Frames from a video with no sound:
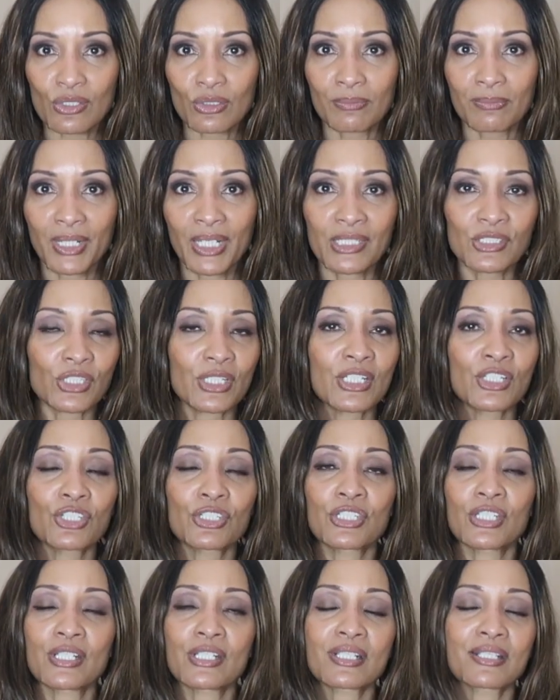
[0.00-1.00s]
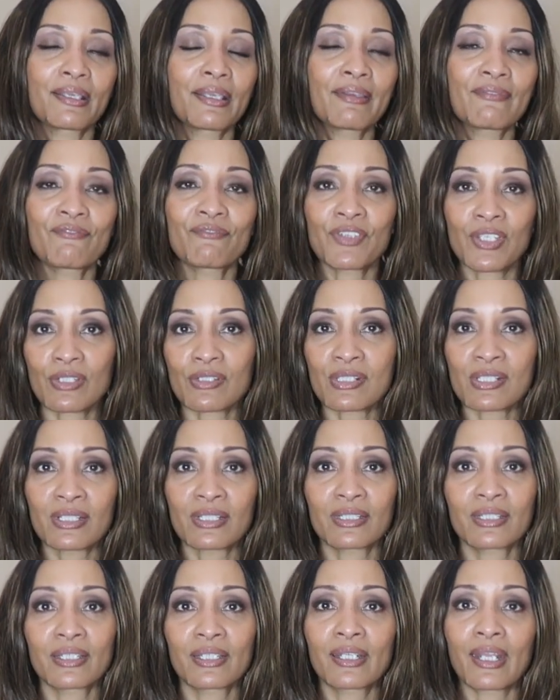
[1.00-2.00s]
too much it's just it feels
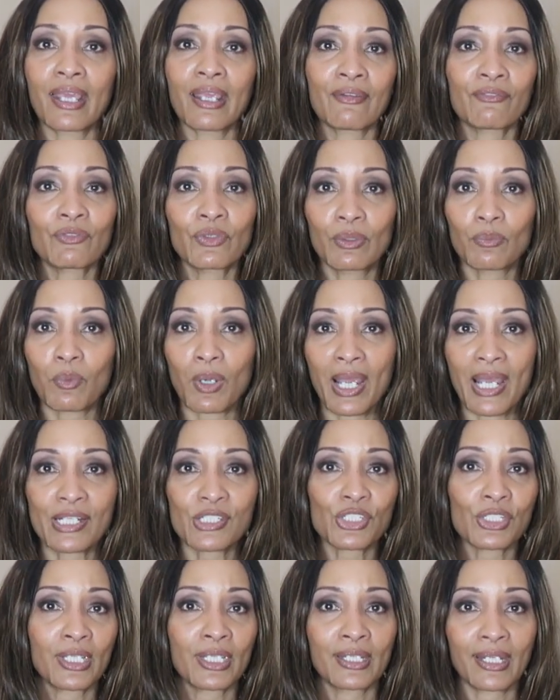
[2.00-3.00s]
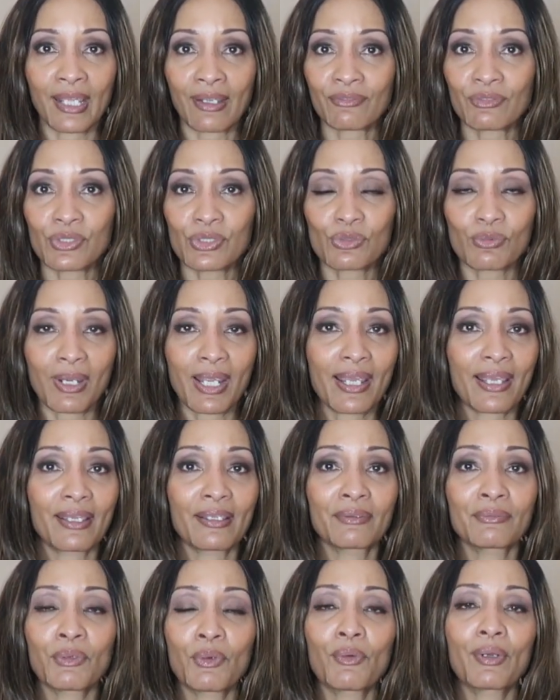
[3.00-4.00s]
good every wash and every
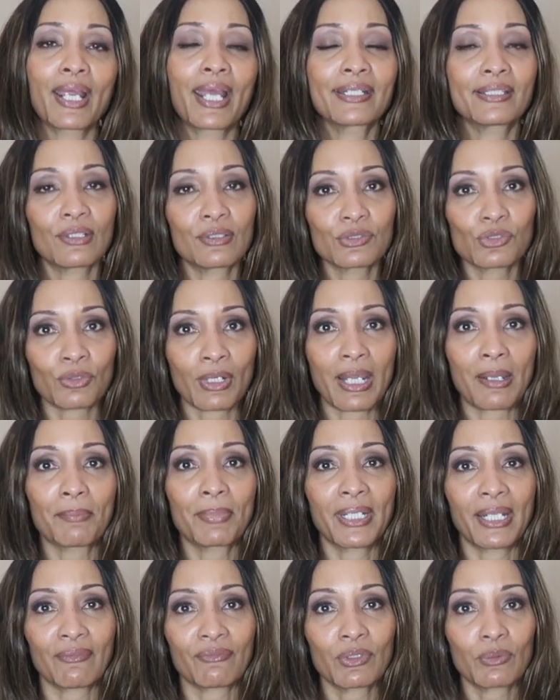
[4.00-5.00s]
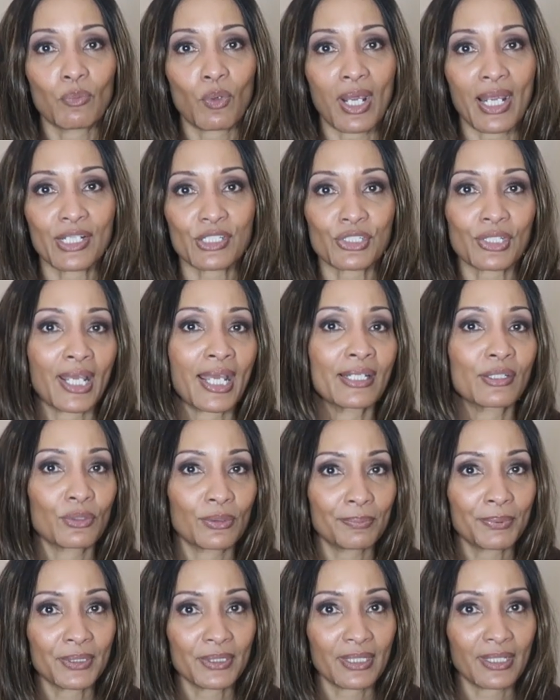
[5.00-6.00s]
dry or I don't dry but every wash I do
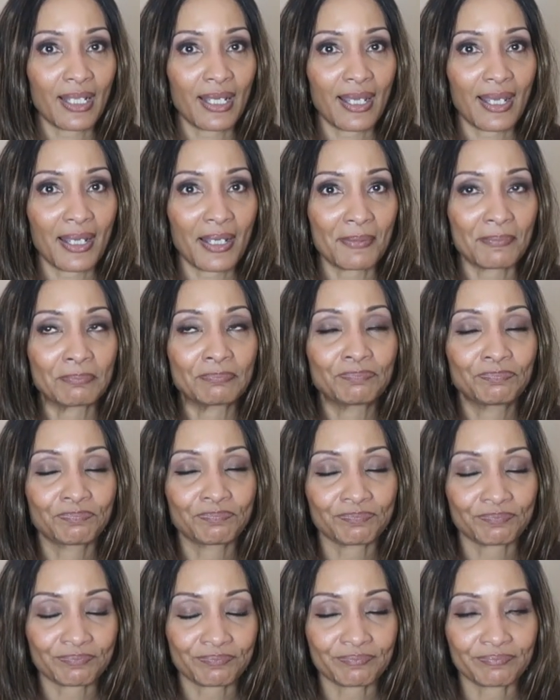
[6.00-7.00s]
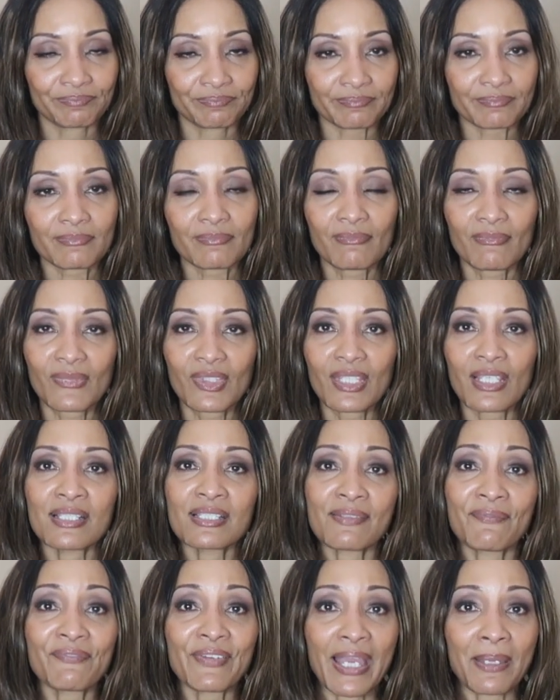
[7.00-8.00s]
put um
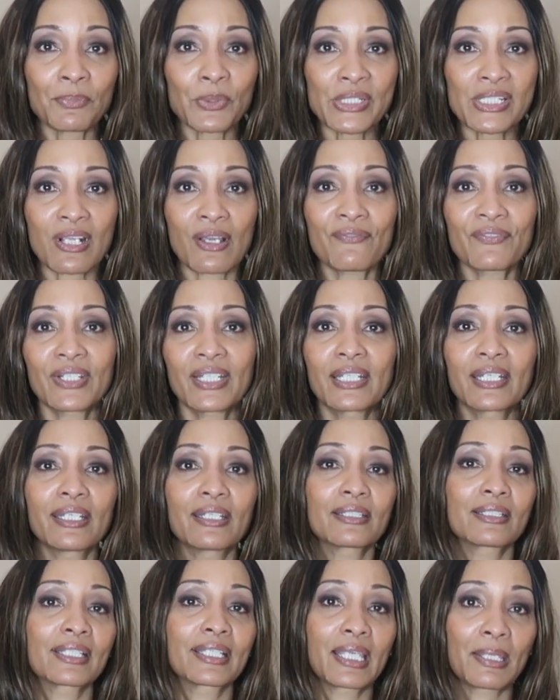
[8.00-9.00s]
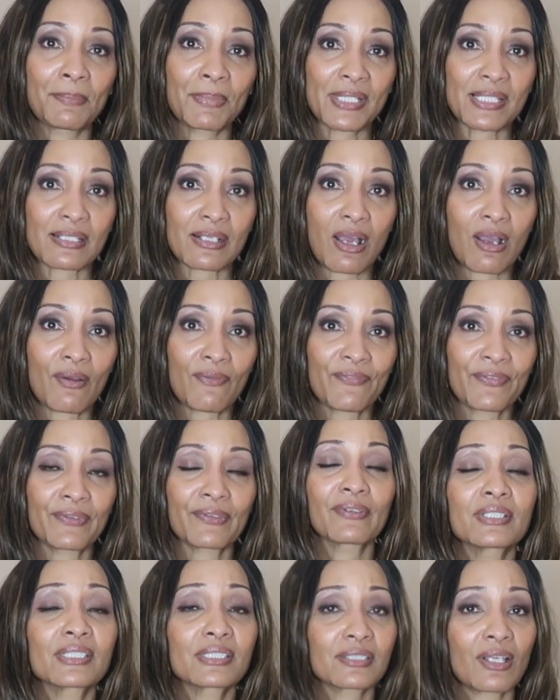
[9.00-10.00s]
some fabric softener in it to keep it soft,
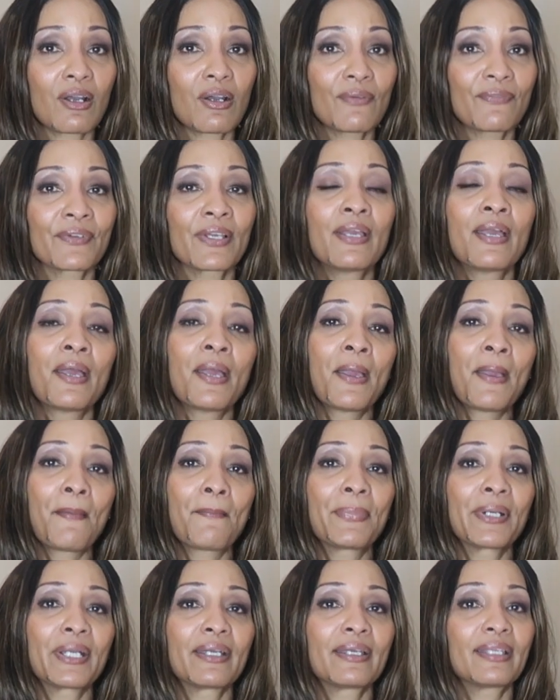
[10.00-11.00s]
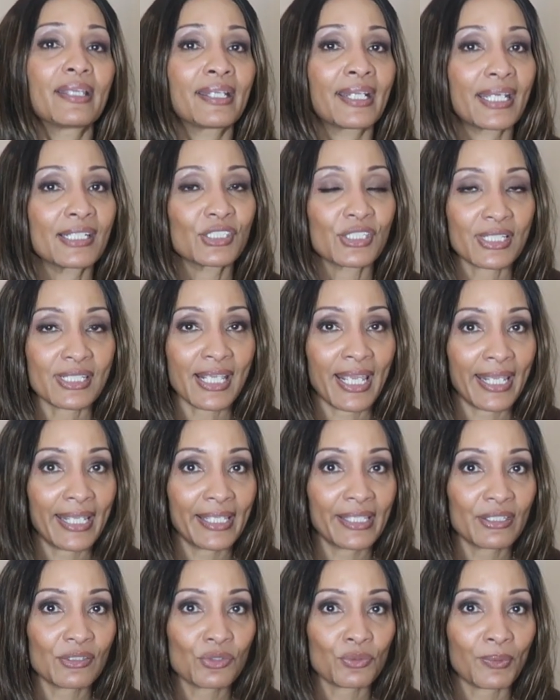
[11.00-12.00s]
soft. But, and I just
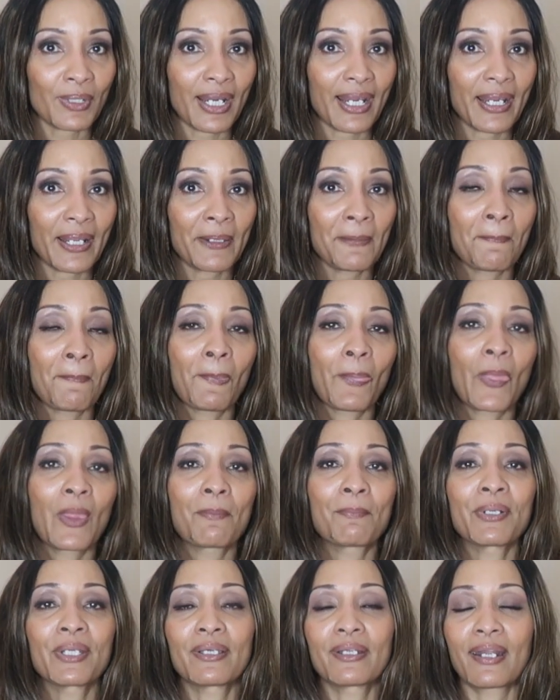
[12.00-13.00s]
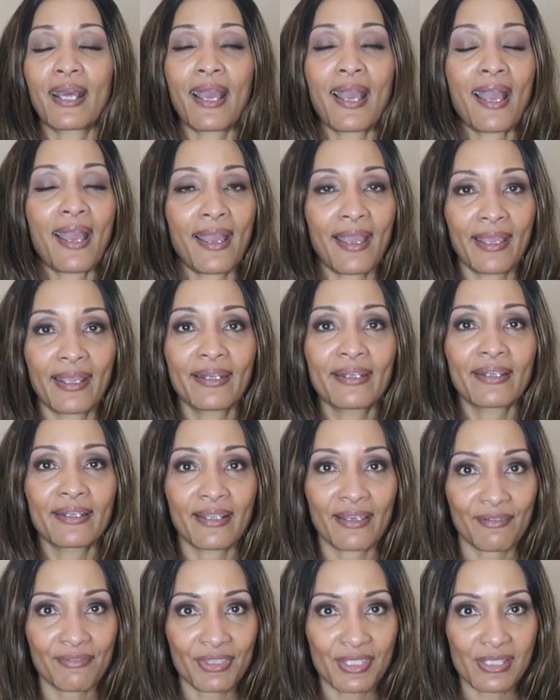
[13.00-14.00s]
hang it dry. But I
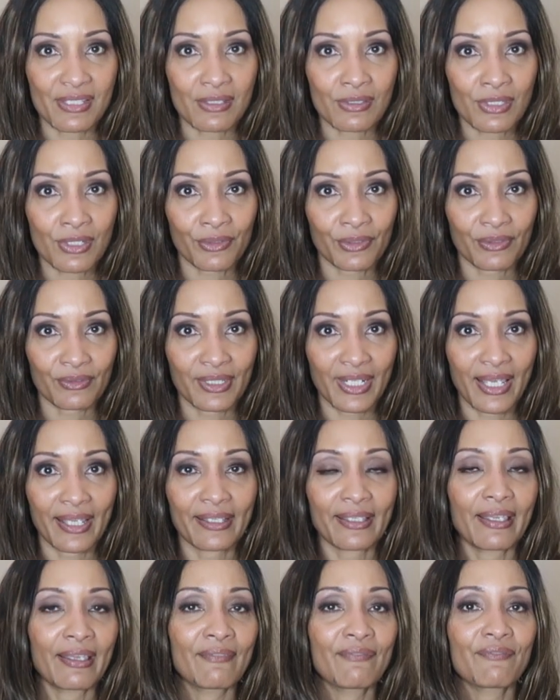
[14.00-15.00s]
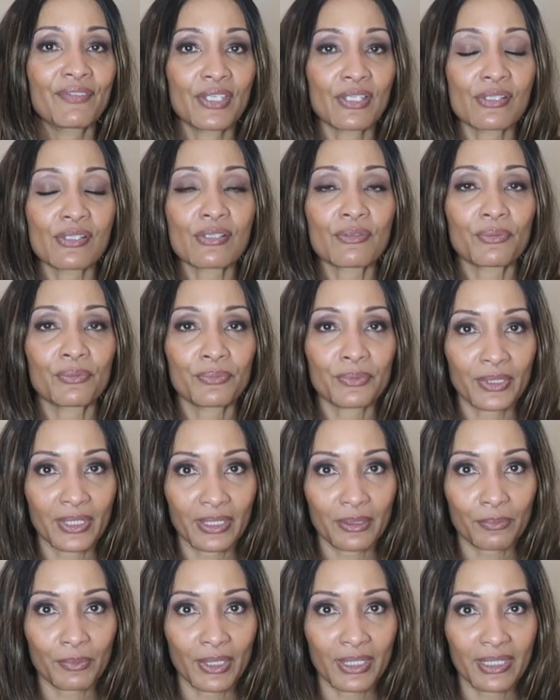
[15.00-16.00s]
love this turtleneck. It feels
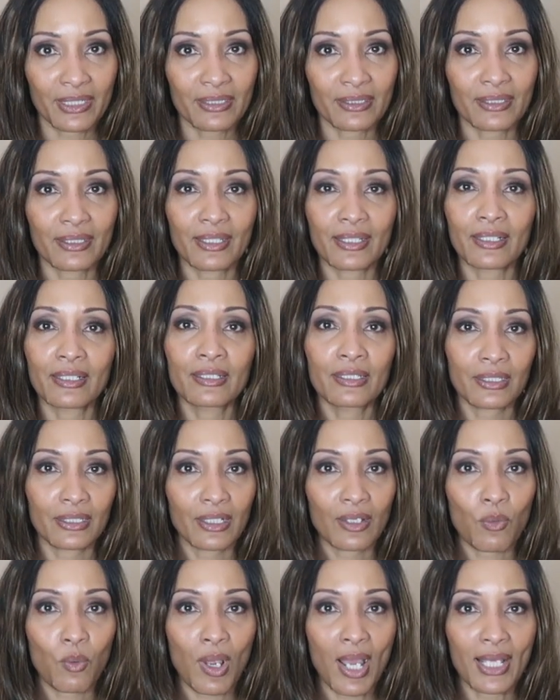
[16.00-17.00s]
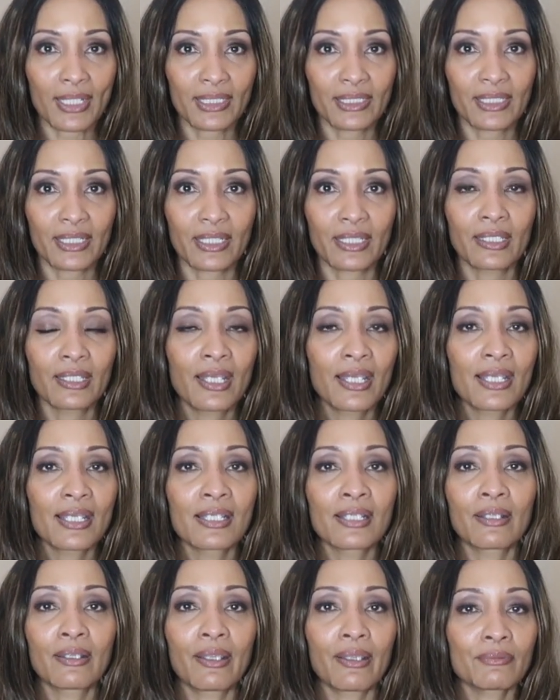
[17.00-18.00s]
really, really good, good quality.
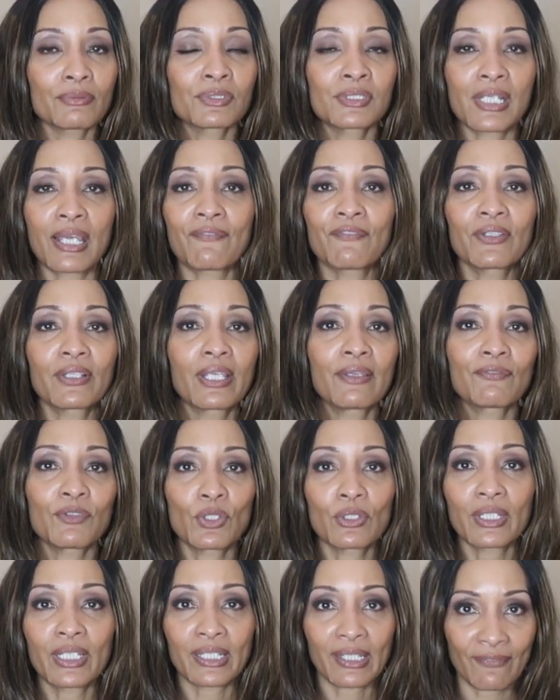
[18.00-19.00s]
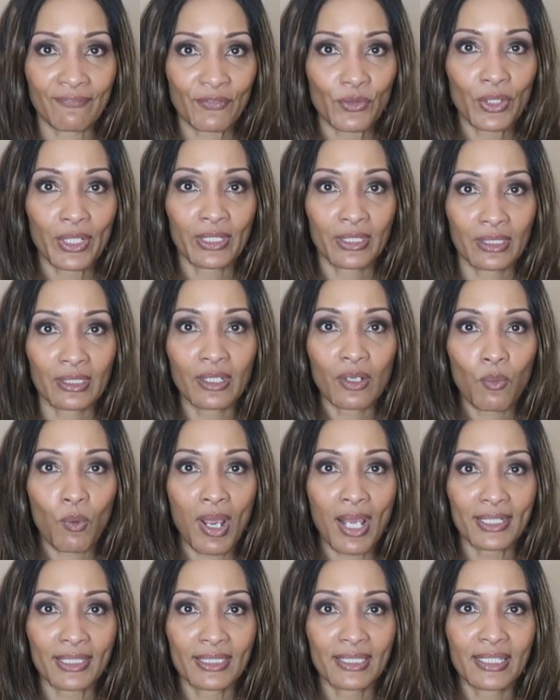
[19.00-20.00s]
Definitely if you're looking for a good
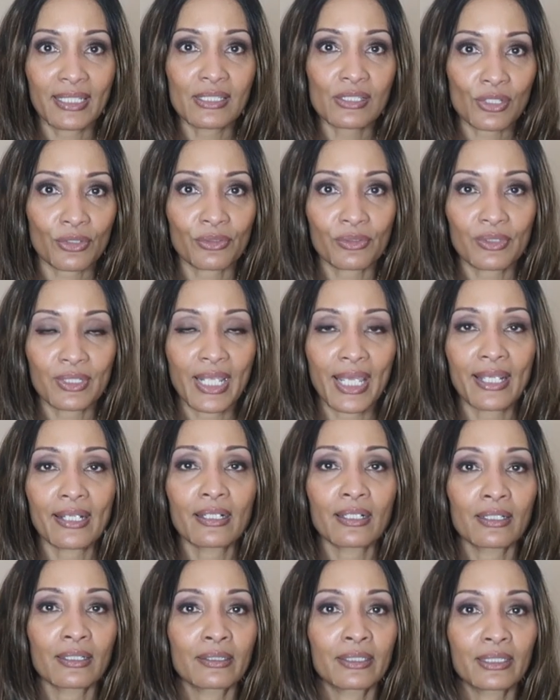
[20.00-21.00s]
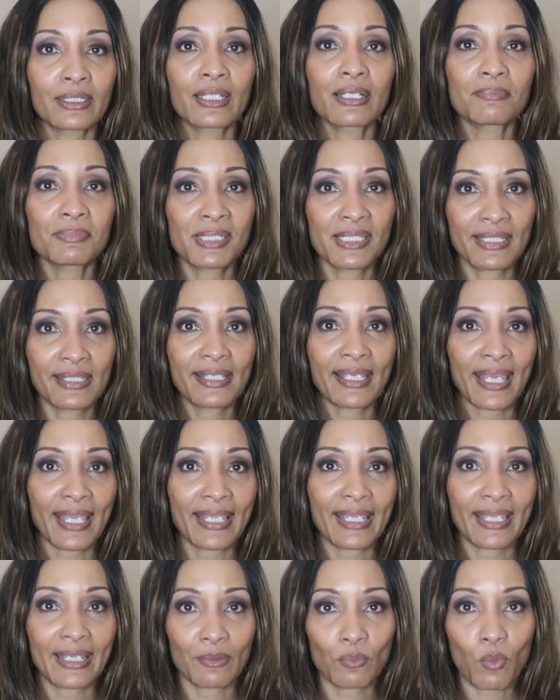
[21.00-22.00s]
quality turtleneck, look up
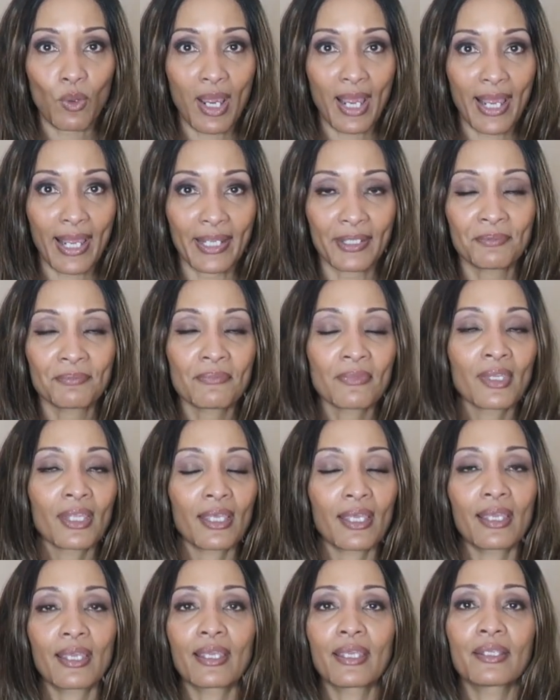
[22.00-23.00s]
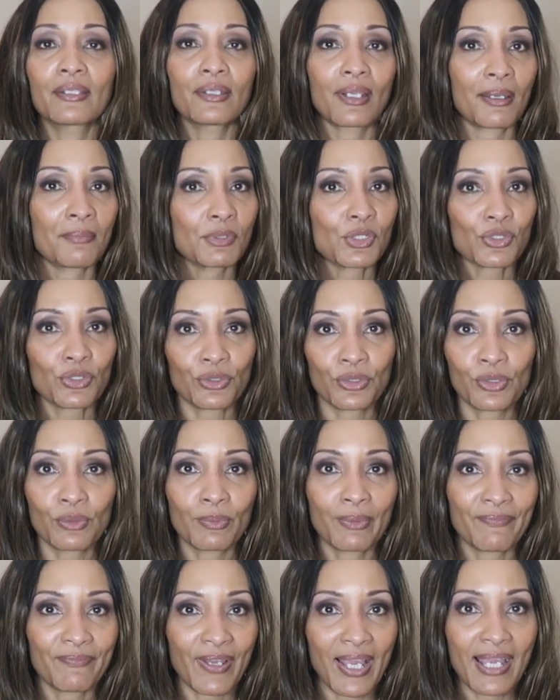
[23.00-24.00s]
DKNY and I'm sure you
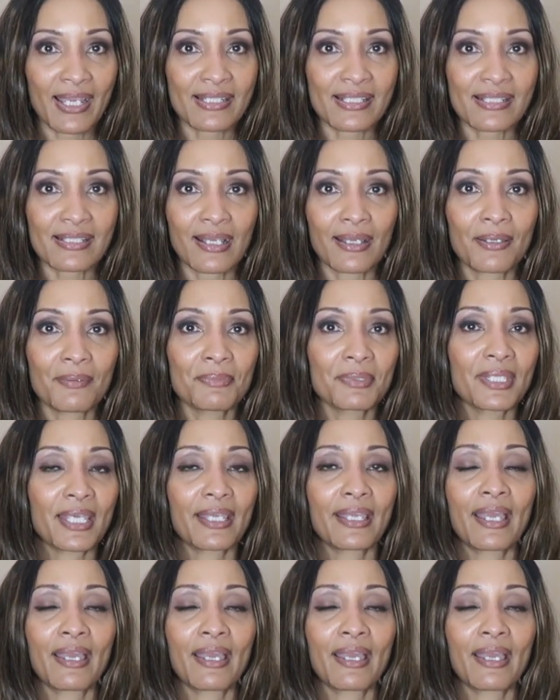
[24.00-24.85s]
will find some. They